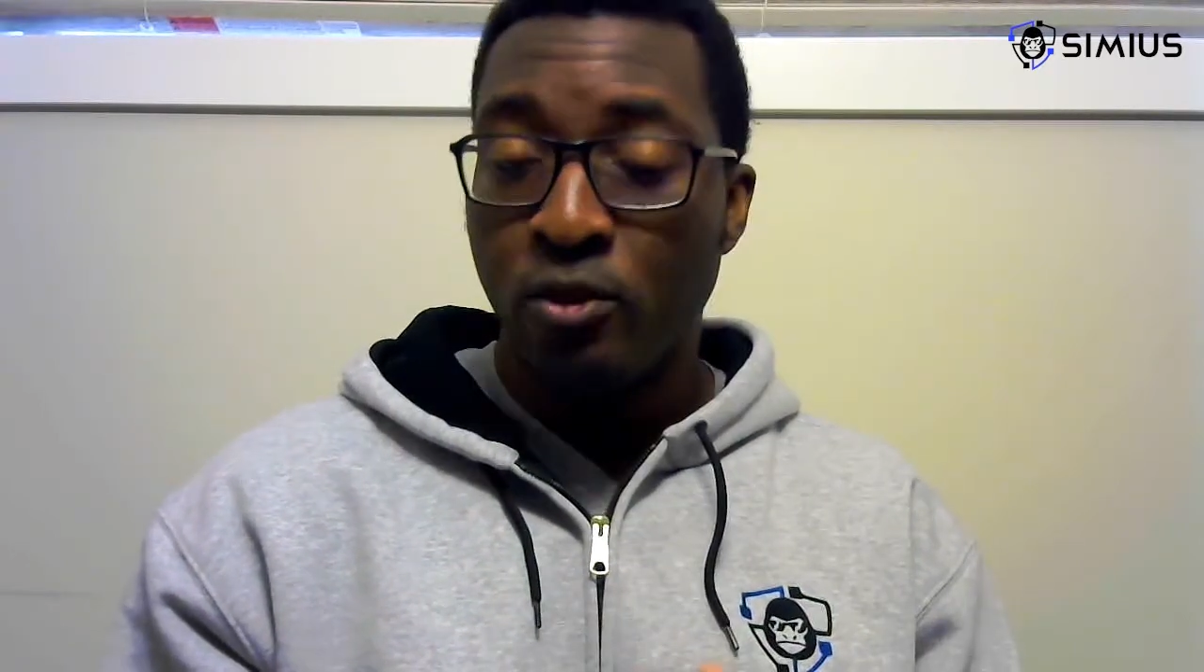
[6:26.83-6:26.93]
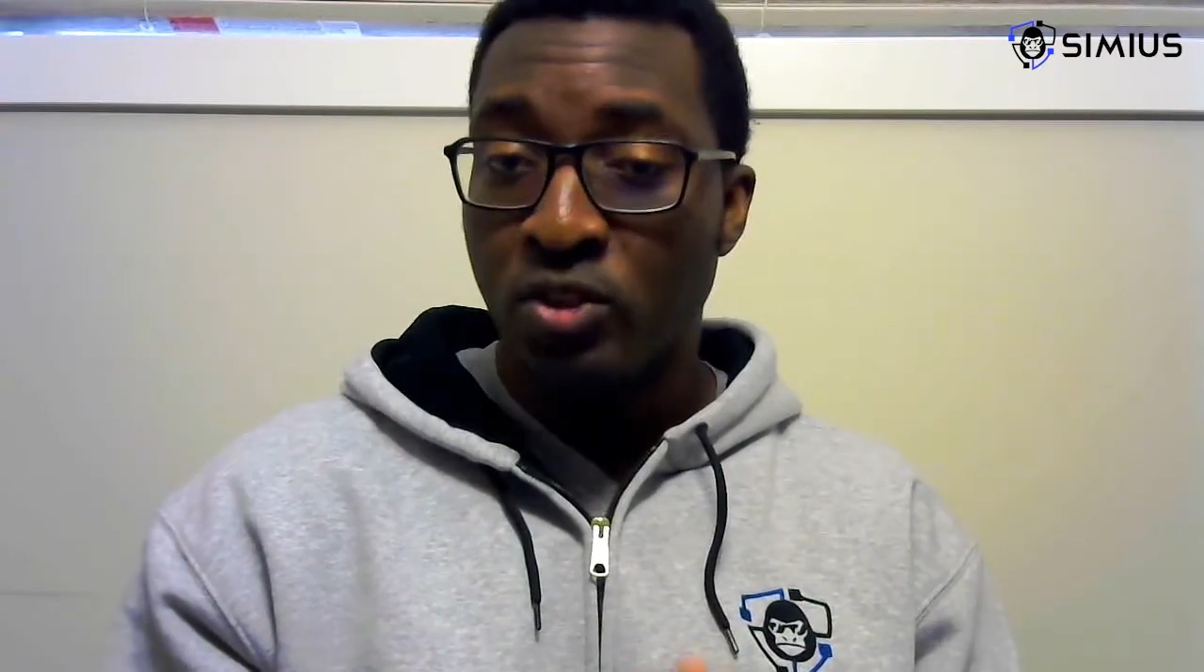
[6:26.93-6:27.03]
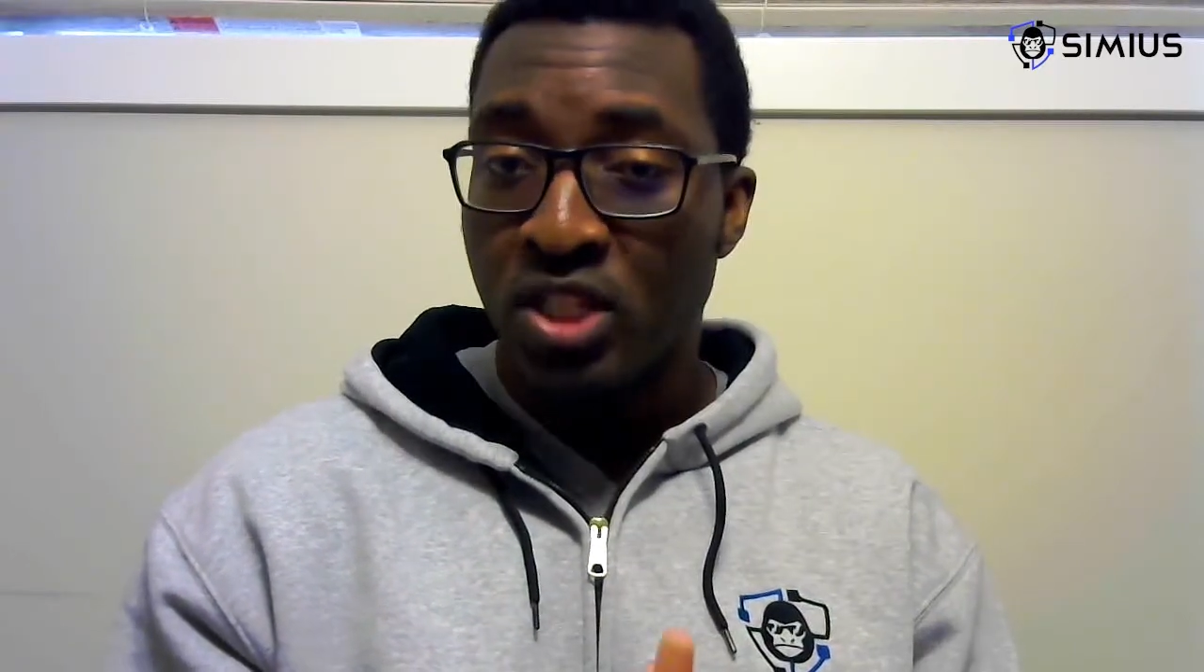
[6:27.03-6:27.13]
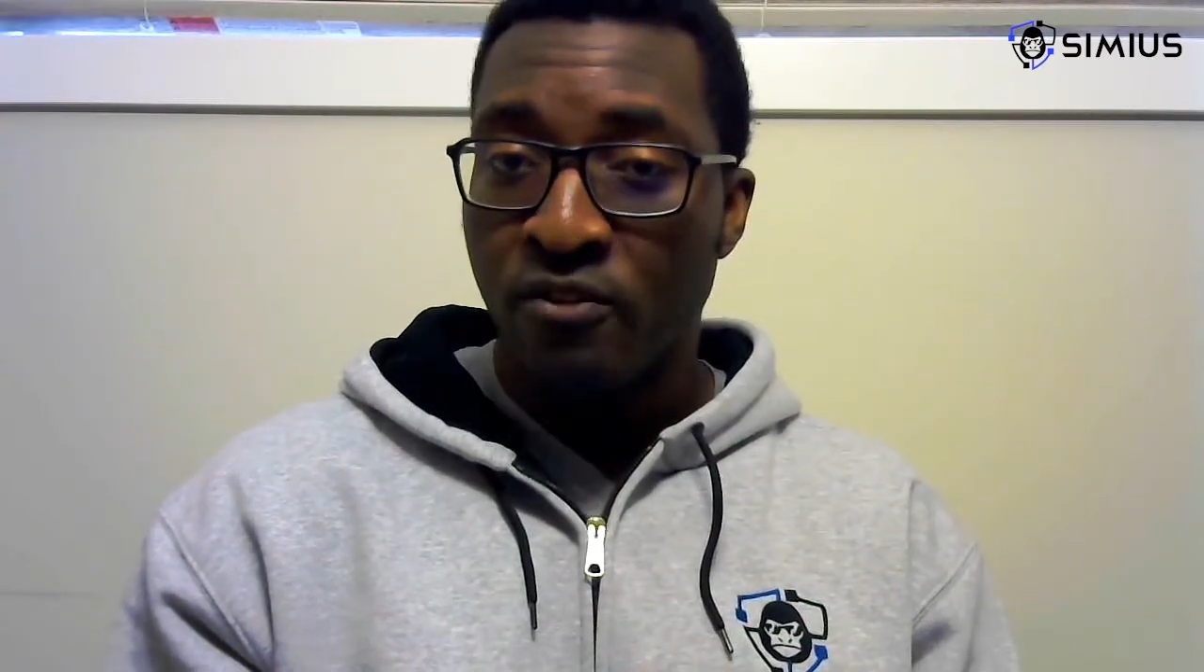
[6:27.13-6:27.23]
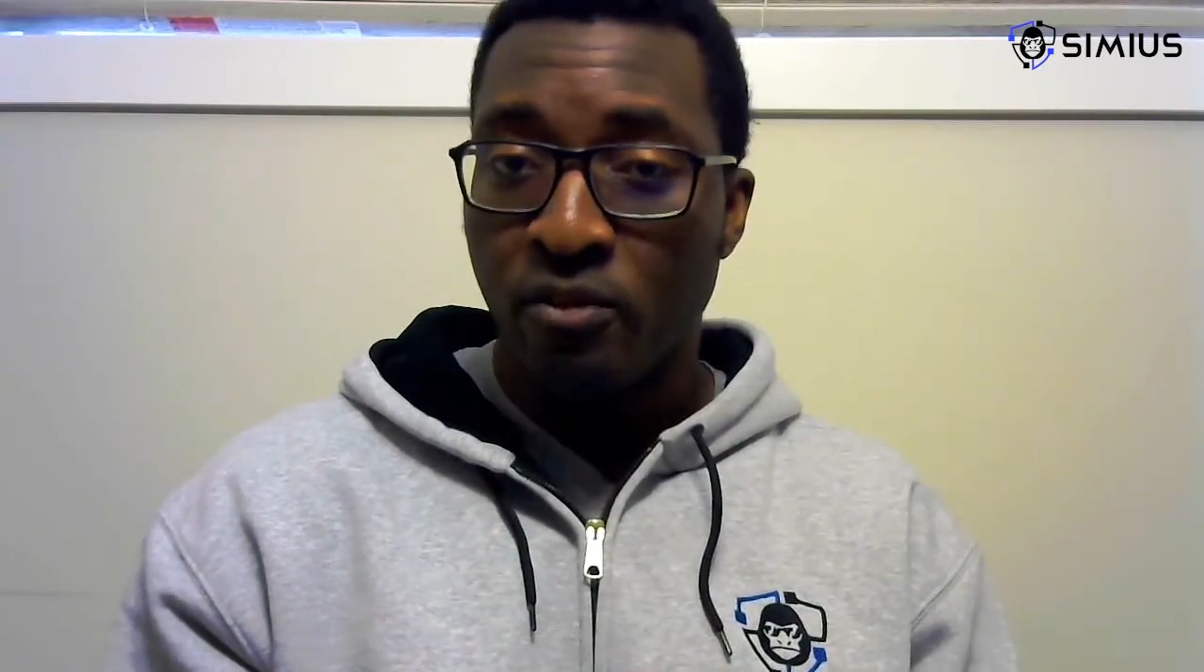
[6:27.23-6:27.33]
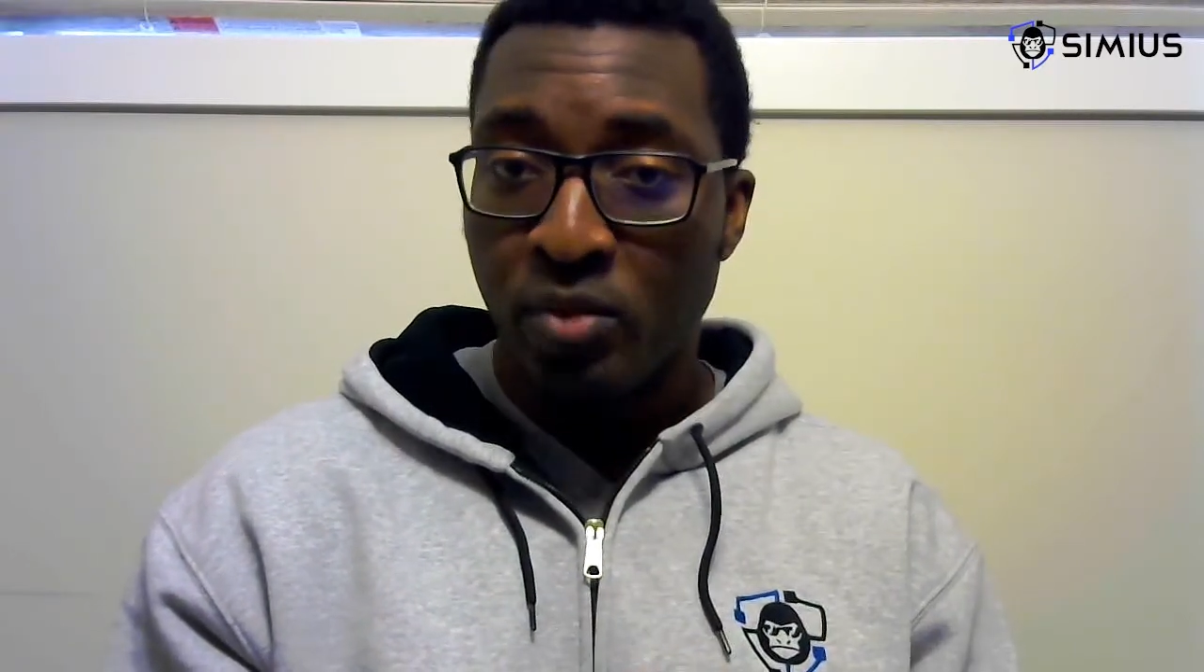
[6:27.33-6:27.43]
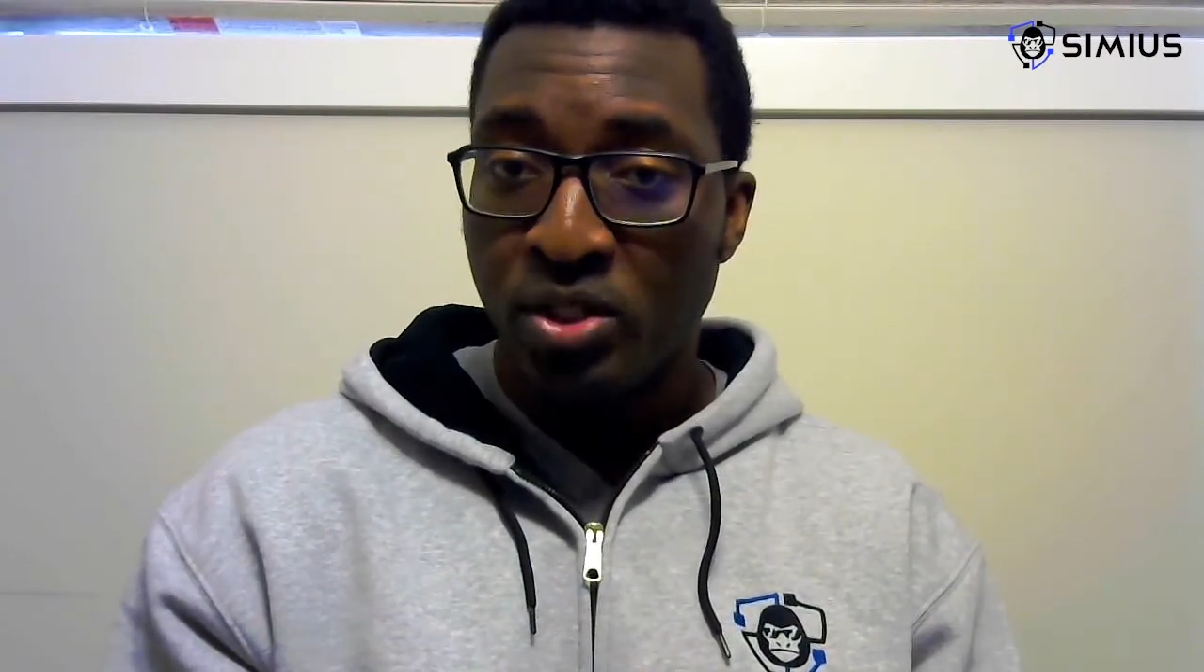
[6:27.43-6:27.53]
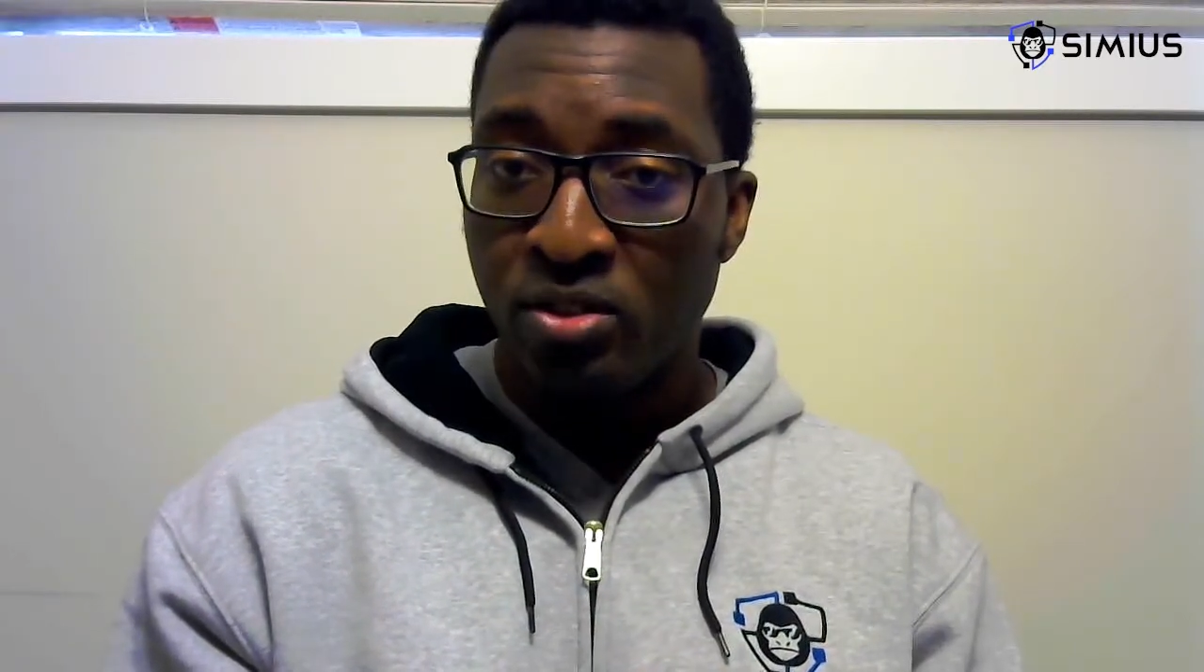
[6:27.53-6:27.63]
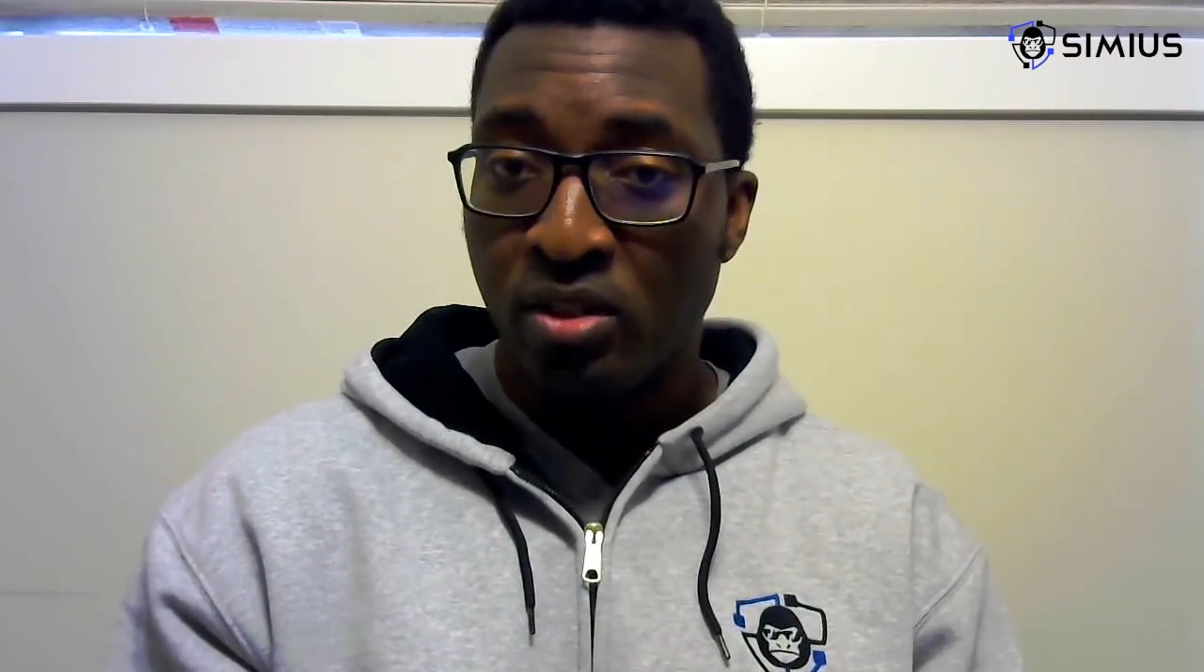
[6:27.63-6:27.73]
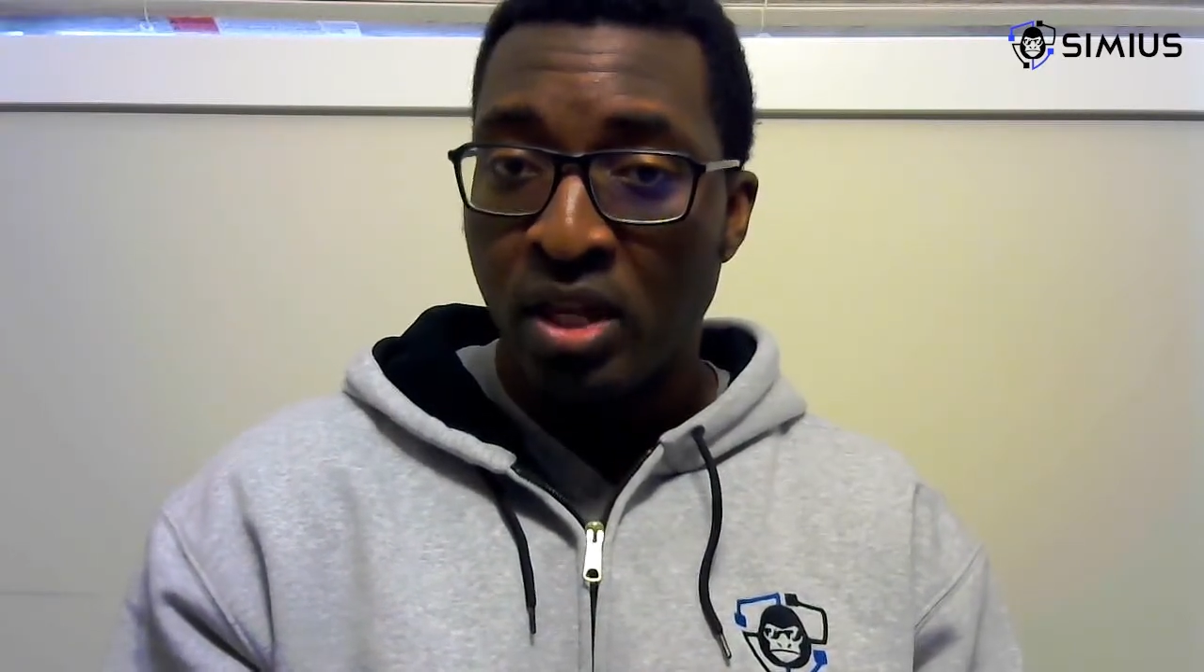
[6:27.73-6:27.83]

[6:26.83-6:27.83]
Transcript: the information